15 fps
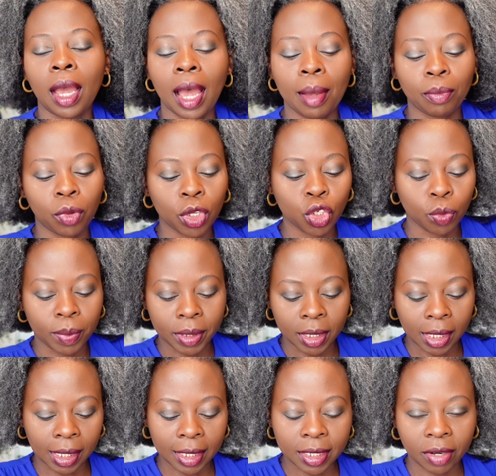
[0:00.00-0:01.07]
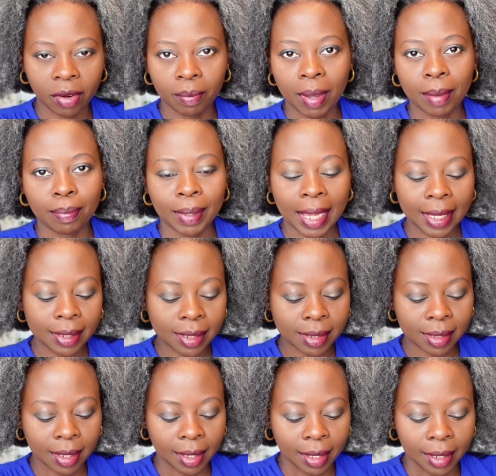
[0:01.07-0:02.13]
I'm going to be decluttering my
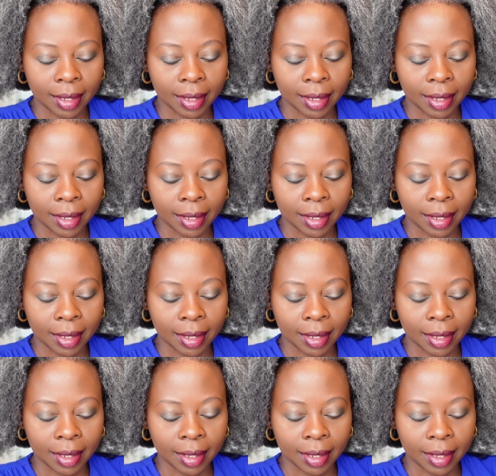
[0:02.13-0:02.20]
plants.